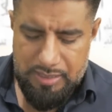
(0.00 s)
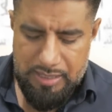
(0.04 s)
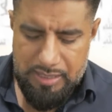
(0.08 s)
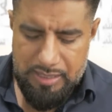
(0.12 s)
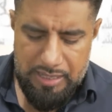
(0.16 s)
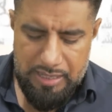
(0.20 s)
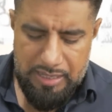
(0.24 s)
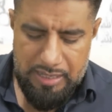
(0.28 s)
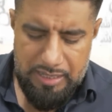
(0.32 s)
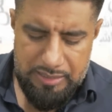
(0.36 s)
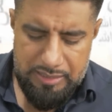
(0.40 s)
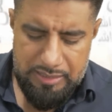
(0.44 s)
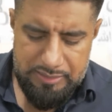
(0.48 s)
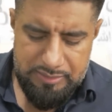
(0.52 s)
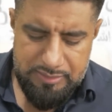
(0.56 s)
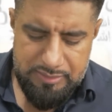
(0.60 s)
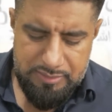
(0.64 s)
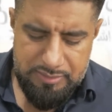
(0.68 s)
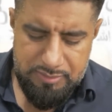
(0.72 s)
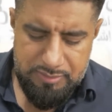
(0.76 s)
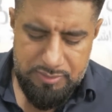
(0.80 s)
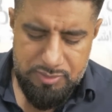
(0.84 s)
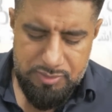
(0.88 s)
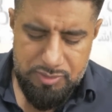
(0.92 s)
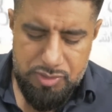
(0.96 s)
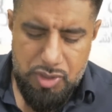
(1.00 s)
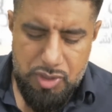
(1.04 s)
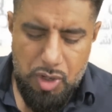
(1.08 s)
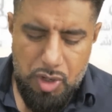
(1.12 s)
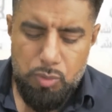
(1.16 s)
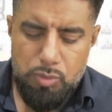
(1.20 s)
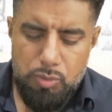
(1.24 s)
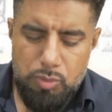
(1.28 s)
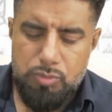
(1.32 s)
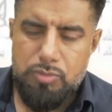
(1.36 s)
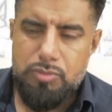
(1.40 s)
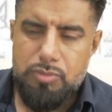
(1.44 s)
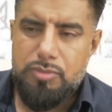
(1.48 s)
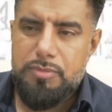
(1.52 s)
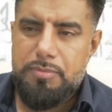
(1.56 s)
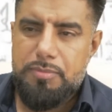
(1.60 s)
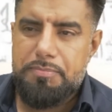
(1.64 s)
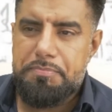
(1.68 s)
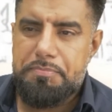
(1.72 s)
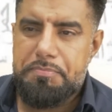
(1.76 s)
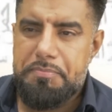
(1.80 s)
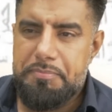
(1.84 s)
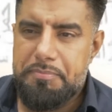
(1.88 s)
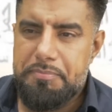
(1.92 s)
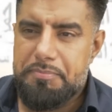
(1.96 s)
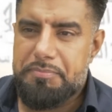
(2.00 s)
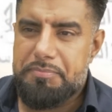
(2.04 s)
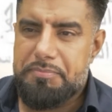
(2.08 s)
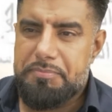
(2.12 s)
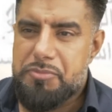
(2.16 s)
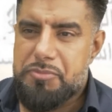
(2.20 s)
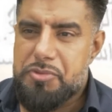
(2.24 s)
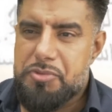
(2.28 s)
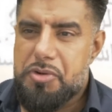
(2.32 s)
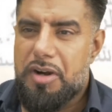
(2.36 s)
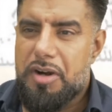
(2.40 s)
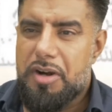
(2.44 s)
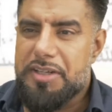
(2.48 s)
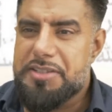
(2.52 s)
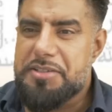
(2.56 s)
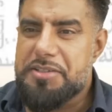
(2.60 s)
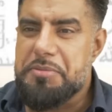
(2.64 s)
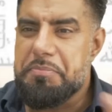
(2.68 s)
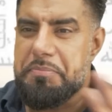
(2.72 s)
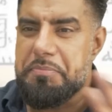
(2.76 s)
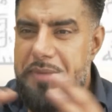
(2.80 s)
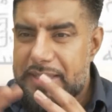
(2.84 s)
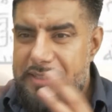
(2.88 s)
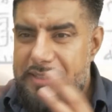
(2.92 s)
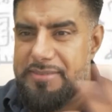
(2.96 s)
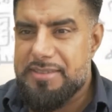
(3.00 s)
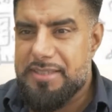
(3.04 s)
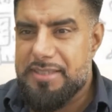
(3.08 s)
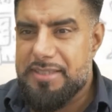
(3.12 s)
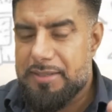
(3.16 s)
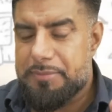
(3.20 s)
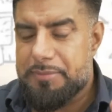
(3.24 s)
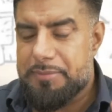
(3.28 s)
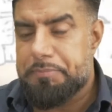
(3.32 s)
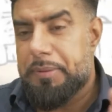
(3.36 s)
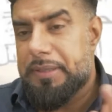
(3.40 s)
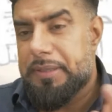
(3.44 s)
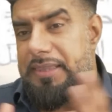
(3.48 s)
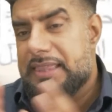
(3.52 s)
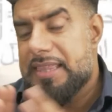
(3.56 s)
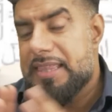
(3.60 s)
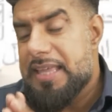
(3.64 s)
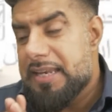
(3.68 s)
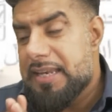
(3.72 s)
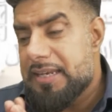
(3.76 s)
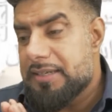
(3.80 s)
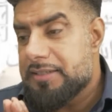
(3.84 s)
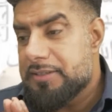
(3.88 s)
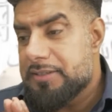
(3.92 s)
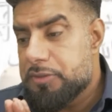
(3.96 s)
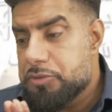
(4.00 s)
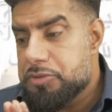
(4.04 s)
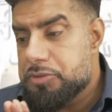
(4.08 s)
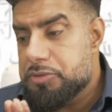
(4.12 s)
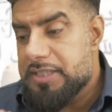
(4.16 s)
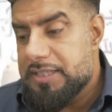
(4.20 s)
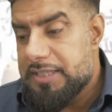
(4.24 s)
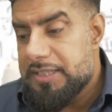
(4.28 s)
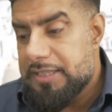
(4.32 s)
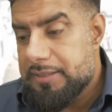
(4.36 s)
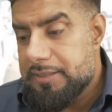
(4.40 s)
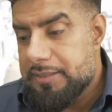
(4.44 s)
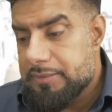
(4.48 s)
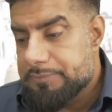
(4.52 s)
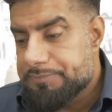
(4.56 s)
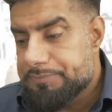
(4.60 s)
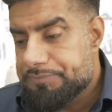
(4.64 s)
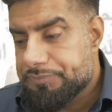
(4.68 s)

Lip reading: and don't try to mix it. But then you see,